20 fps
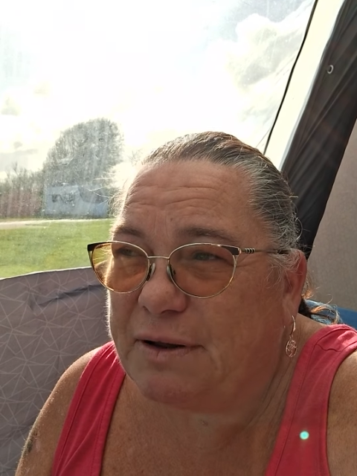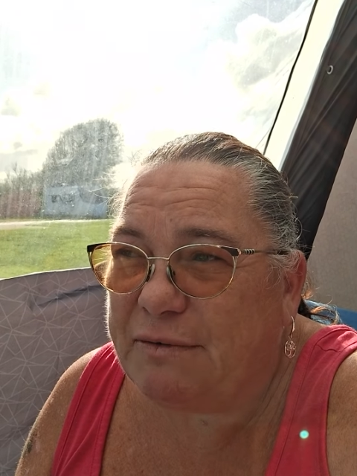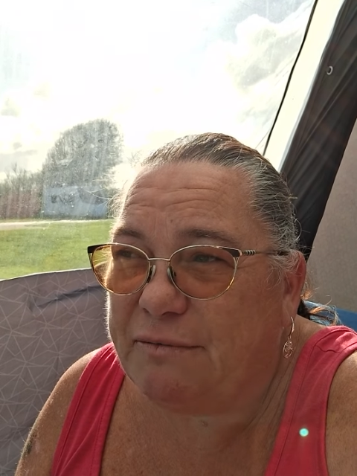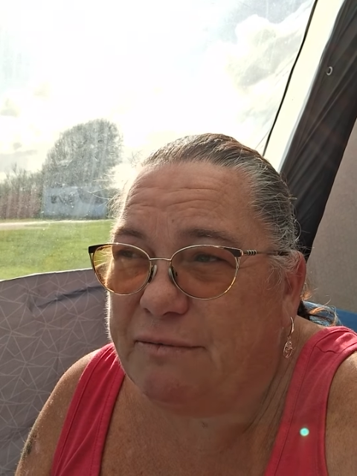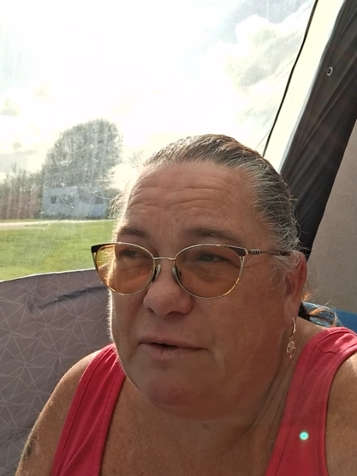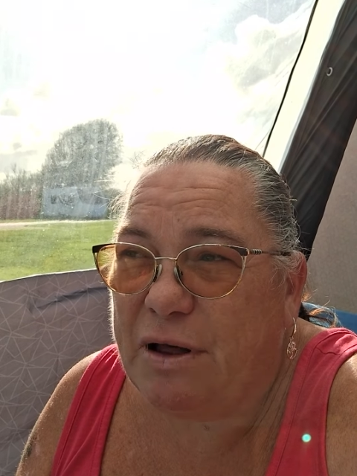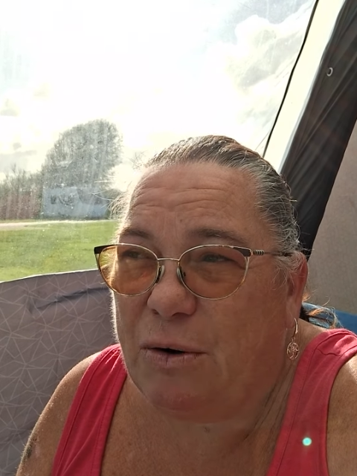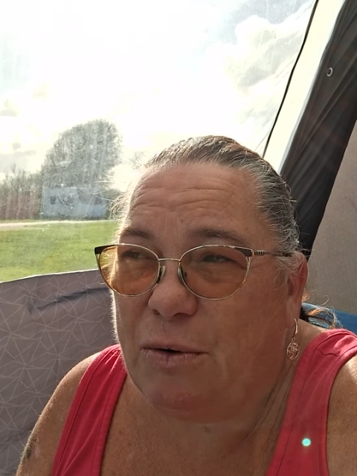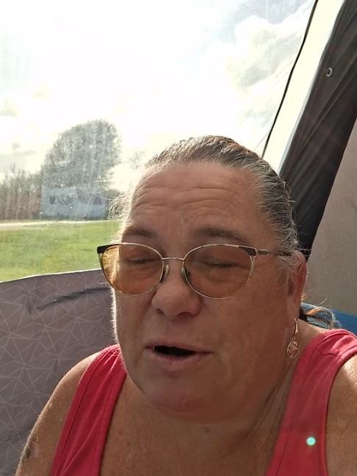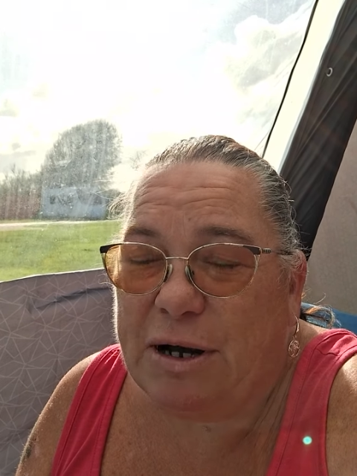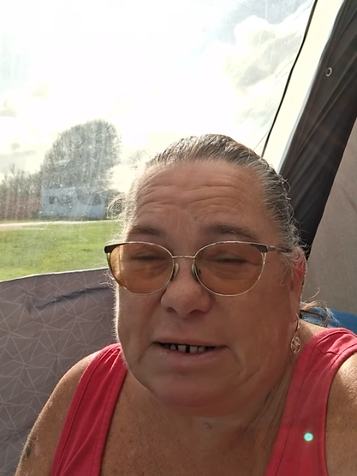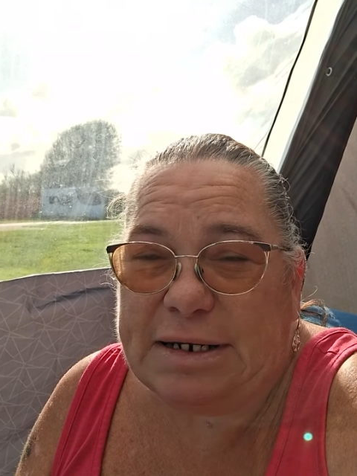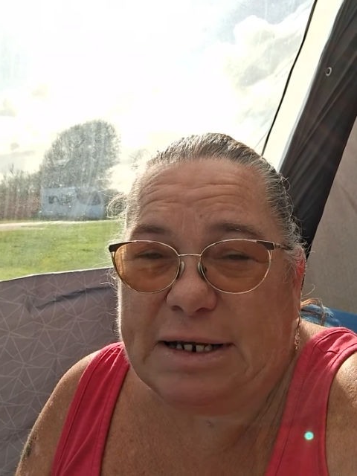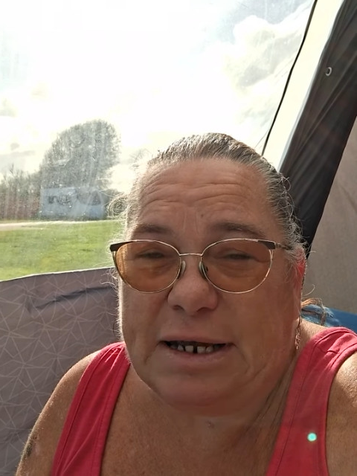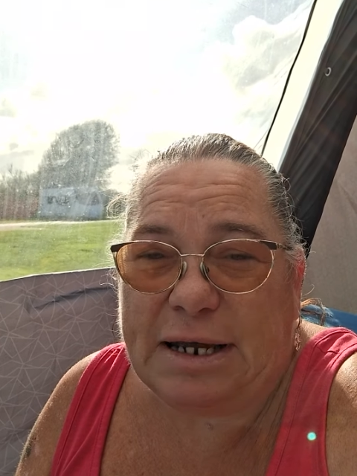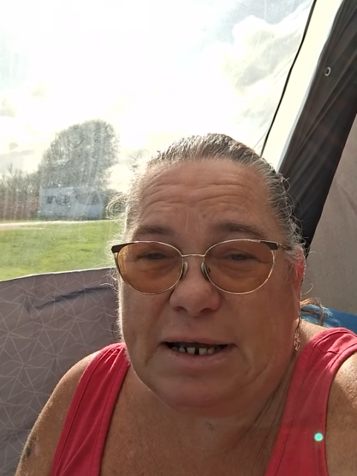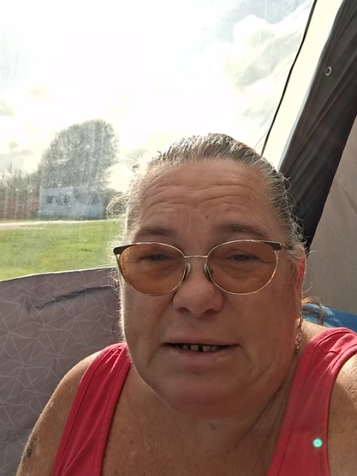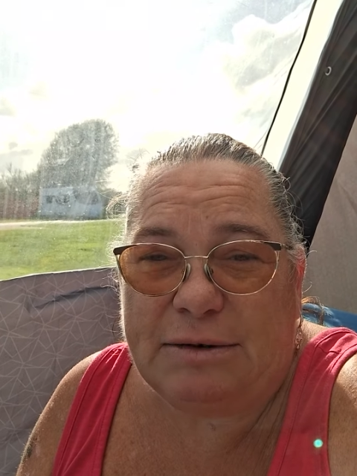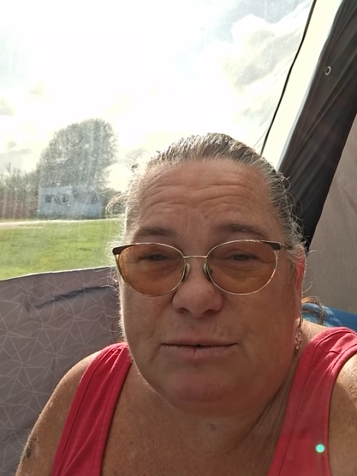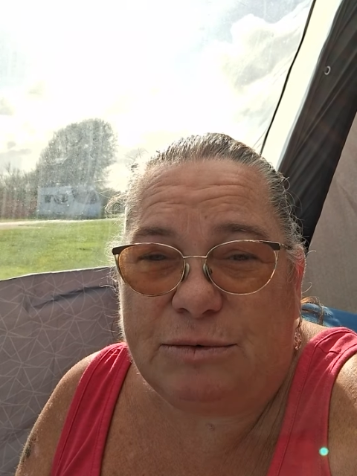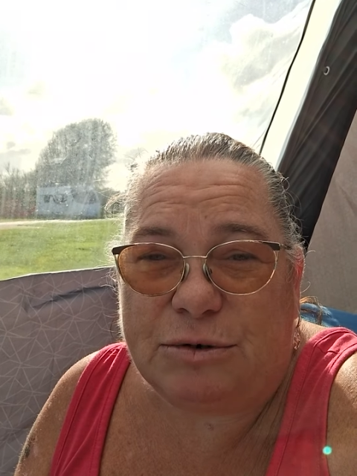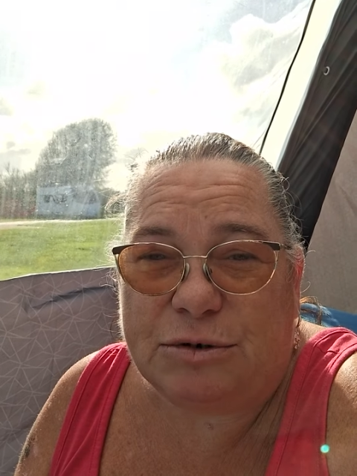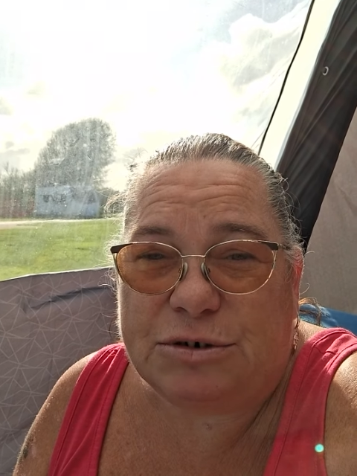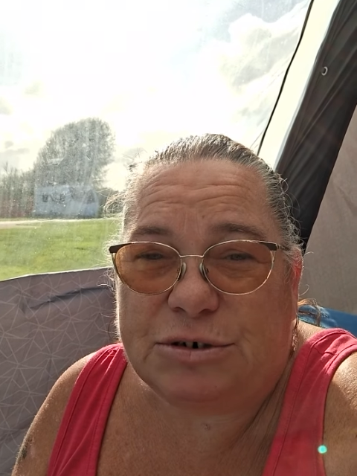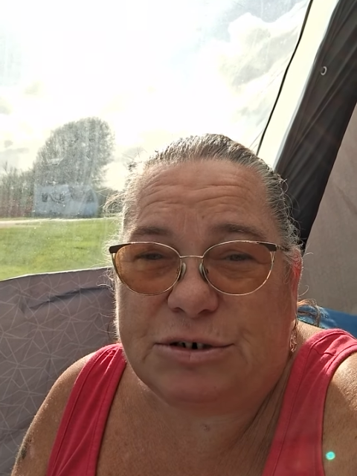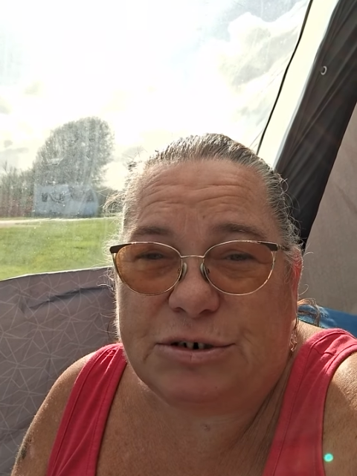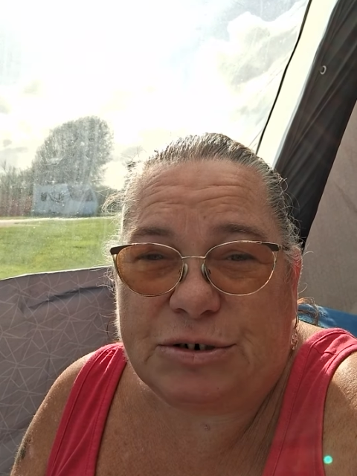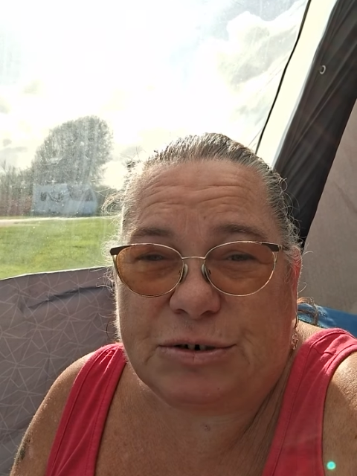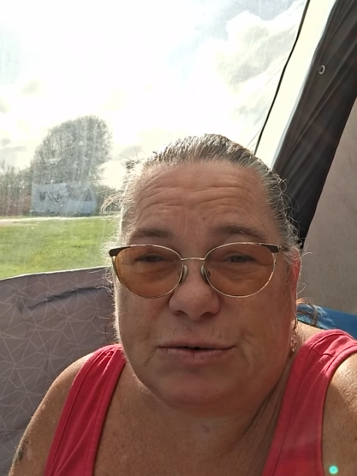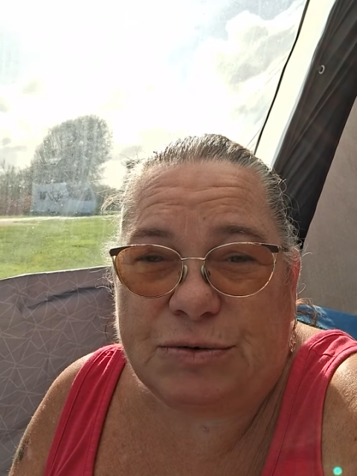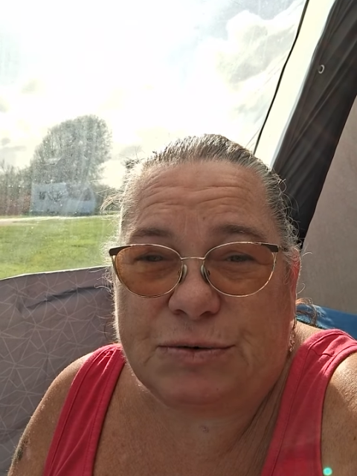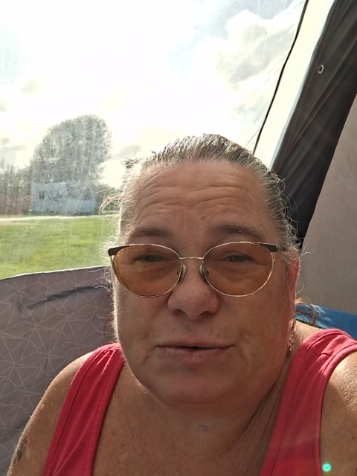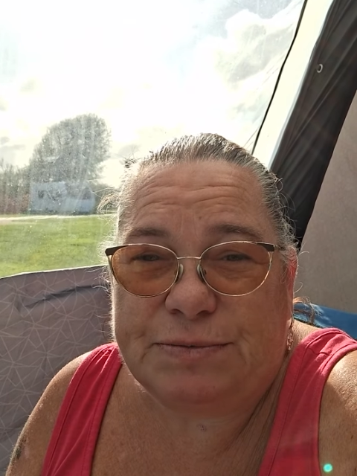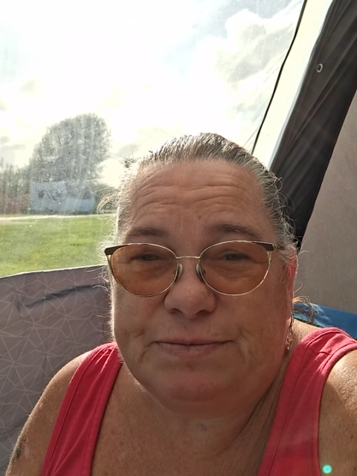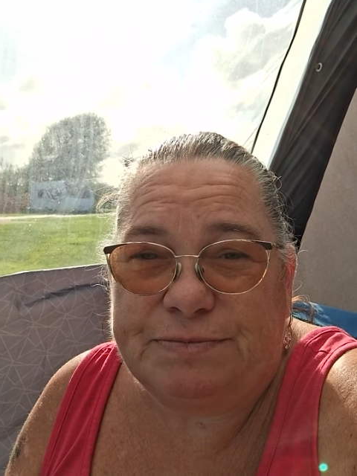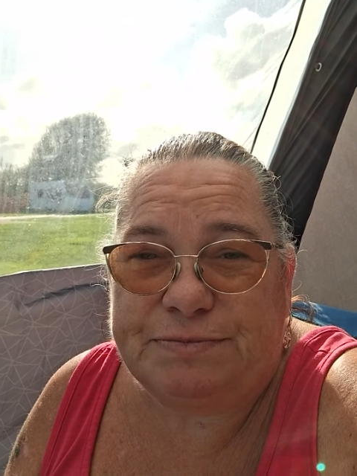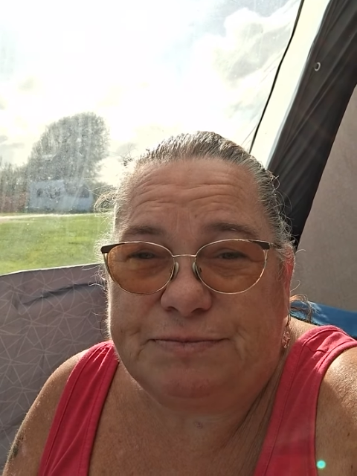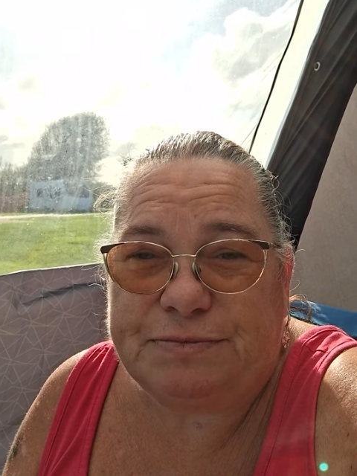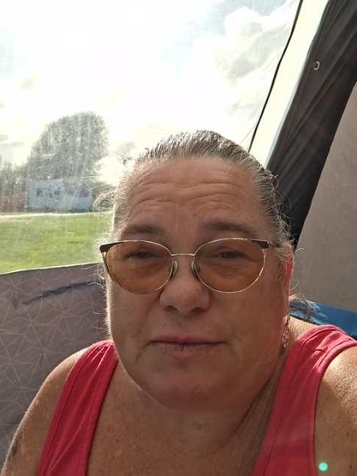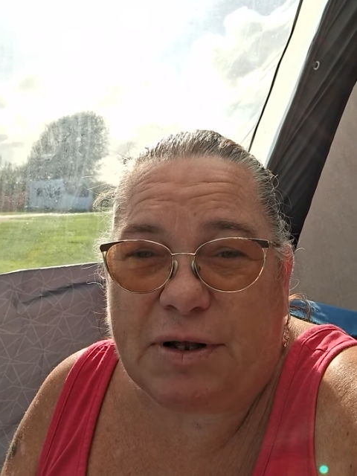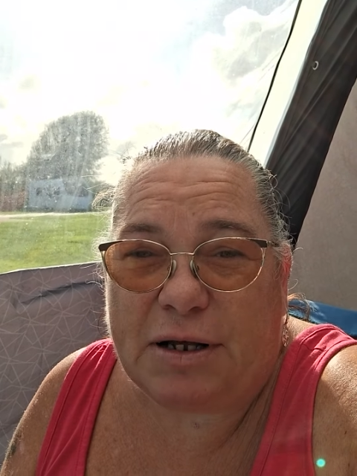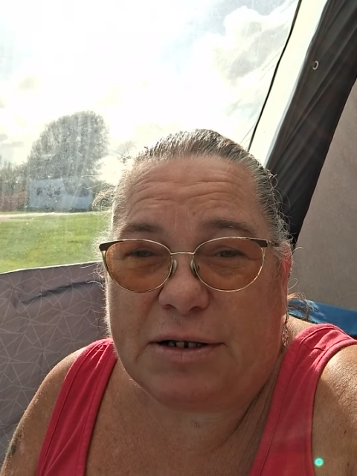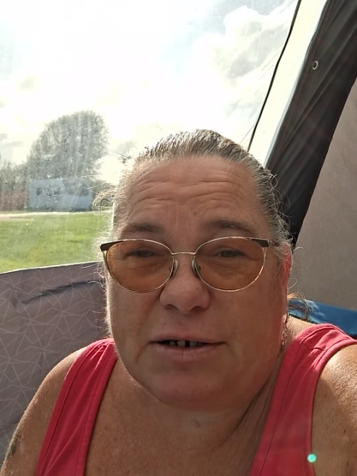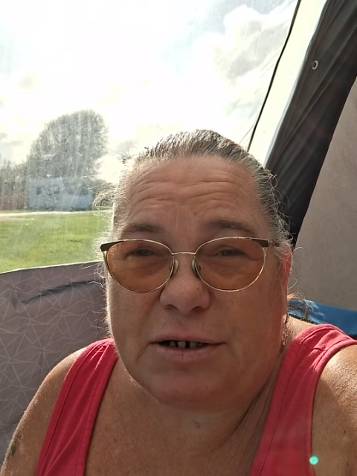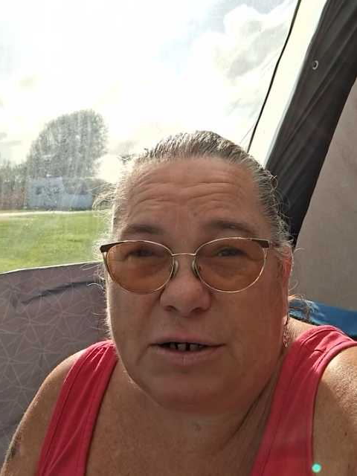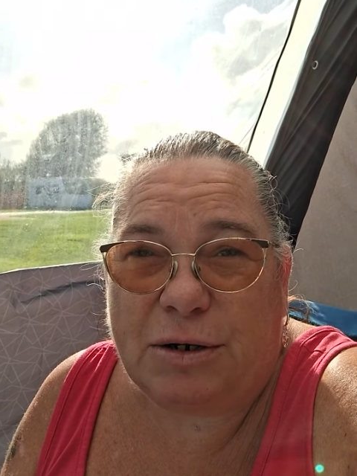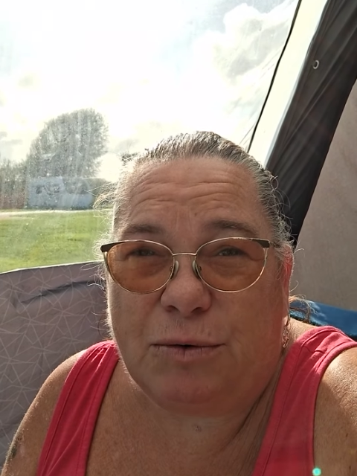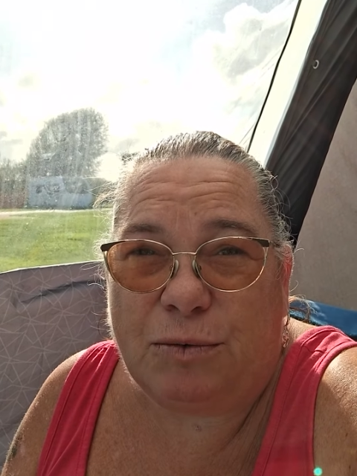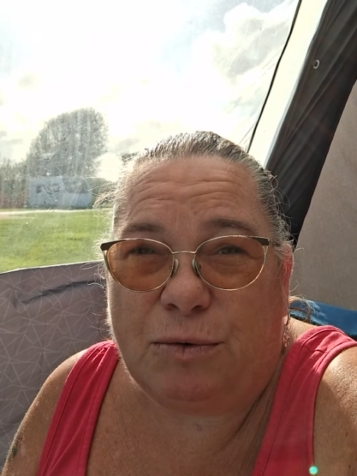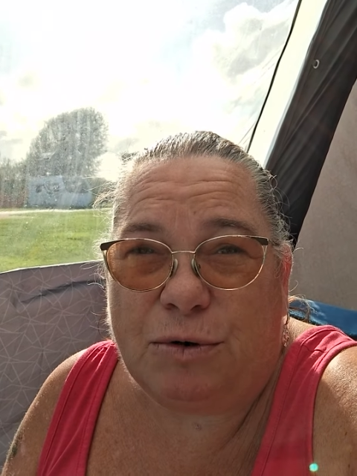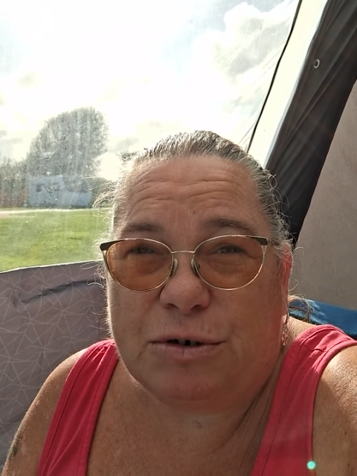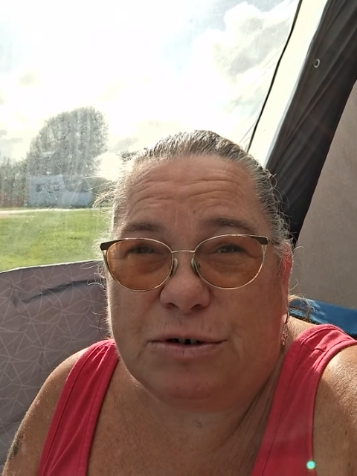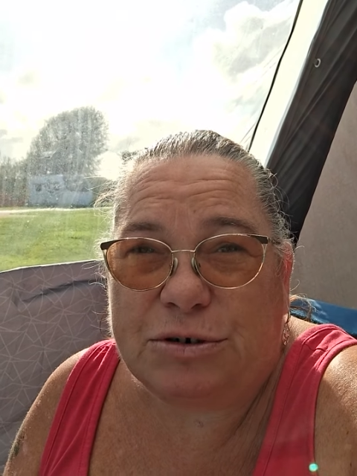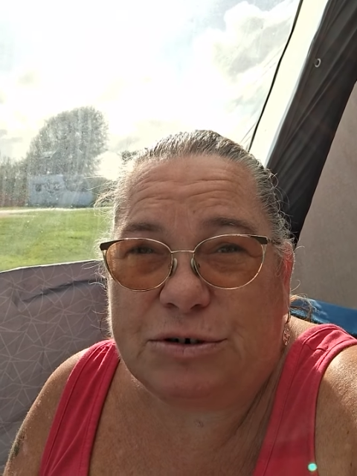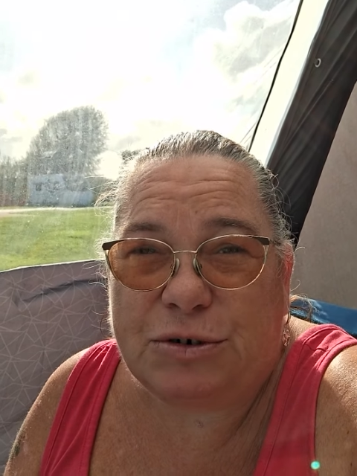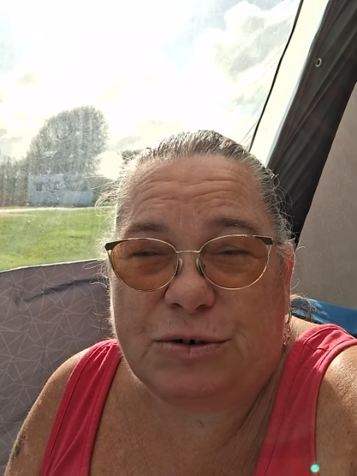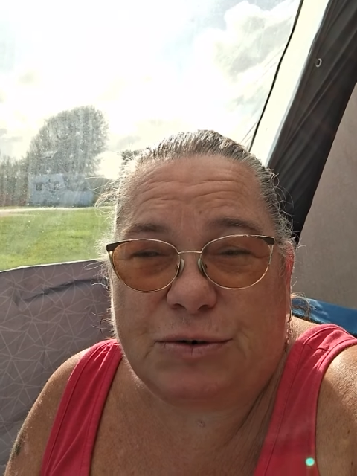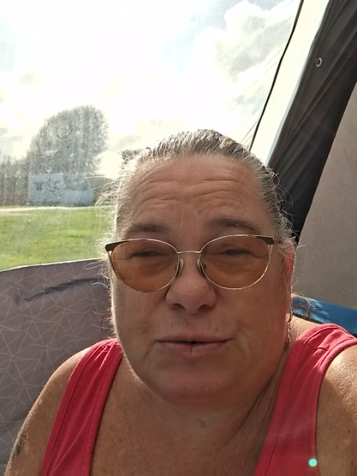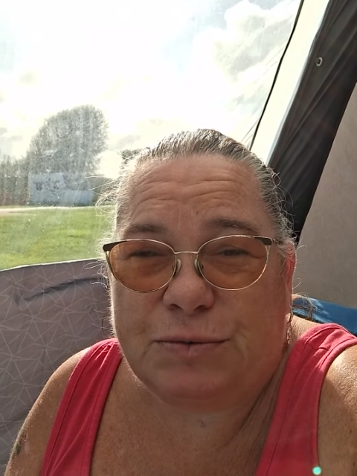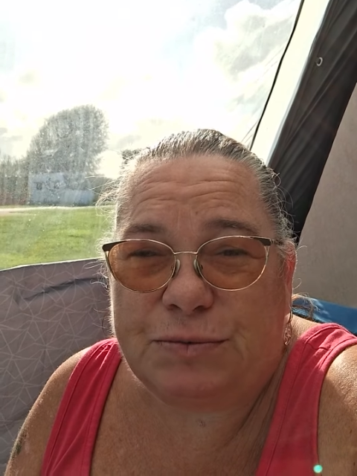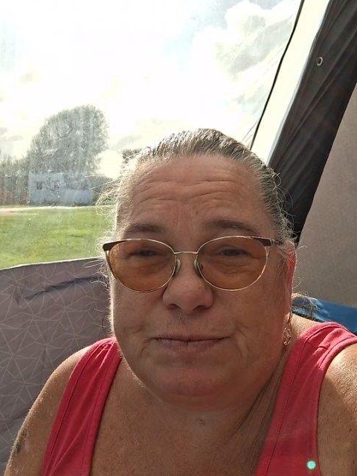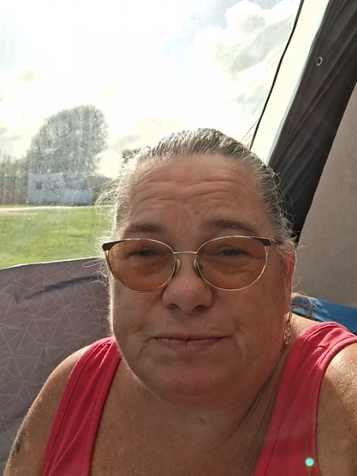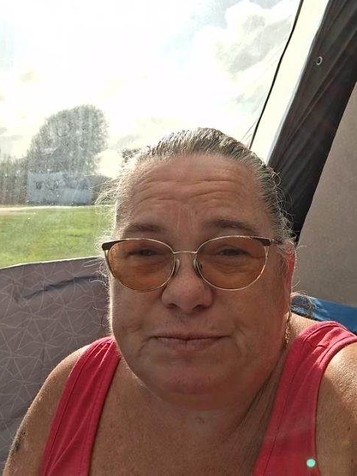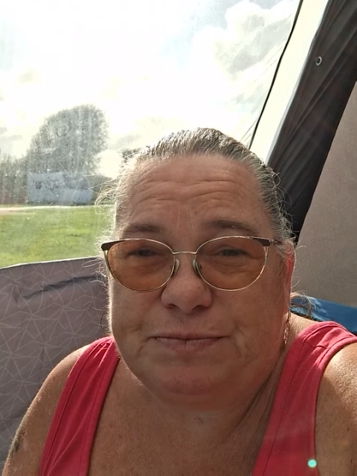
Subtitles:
No idea what to do. I don't know what to do.